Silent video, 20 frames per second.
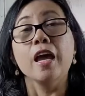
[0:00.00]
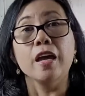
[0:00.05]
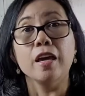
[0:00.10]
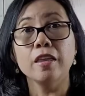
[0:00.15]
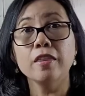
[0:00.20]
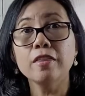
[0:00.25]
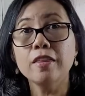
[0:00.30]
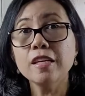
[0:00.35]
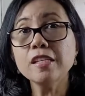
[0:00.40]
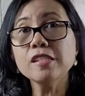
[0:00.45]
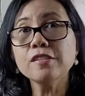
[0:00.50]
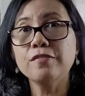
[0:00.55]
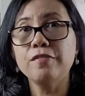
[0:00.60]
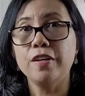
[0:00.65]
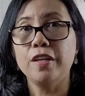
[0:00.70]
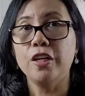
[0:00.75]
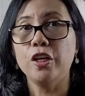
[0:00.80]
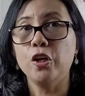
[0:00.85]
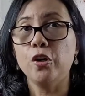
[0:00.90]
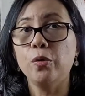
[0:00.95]
In this
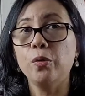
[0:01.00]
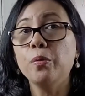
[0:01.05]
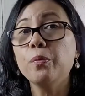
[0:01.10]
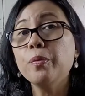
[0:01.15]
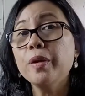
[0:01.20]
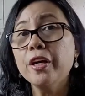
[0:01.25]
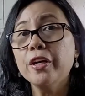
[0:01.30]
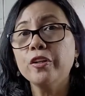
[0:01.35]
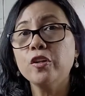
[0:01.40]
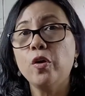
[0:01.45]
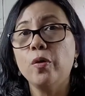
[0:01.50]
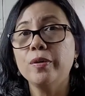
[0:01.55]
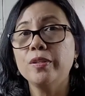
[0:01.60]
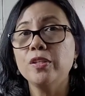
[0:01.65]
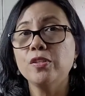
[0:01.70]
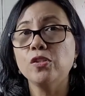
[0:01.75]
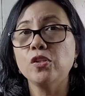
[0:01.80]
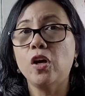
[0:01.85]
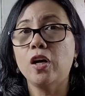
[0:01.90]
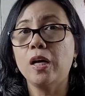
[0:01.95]
video, we are going
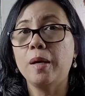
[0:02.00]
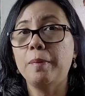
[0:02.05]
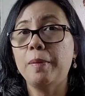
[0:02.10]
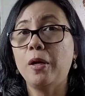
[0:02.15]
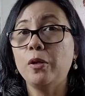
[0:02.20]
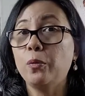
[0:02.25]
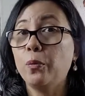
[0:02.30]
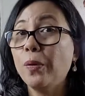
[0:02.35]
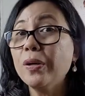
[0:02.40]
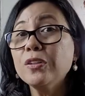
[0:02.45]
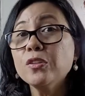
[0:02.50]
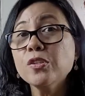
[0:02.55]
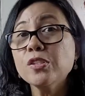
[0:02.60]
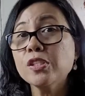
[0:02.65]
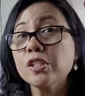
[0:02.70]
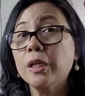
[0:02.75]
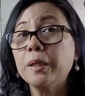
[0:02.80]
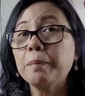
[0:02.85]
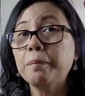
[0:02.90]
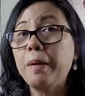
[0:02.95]
to talk about when to
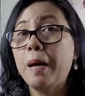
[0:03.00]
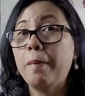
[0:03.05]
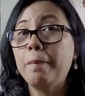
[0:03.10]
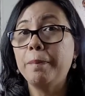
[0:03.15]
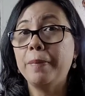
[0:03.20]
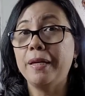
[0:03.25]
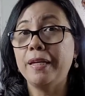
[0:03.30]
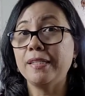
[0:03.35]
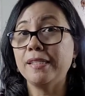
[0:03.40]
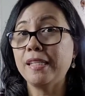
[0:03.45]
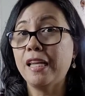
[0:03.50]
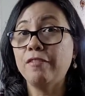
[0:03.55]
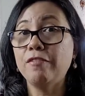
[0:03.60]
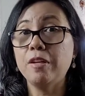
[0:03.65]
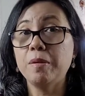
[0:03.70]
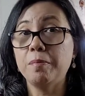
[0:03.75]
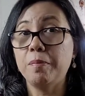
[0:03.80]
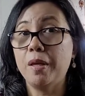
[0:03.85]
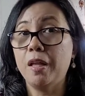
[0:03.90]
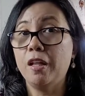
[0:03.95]
start pumping and
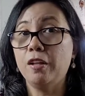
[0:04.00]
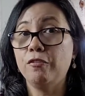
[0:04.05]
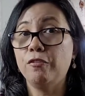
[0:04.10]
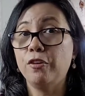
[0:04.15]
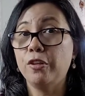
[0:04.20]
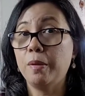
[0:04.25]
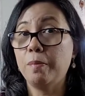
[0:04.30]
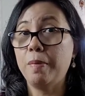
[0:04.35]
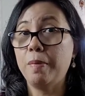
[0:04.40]
saving milk for the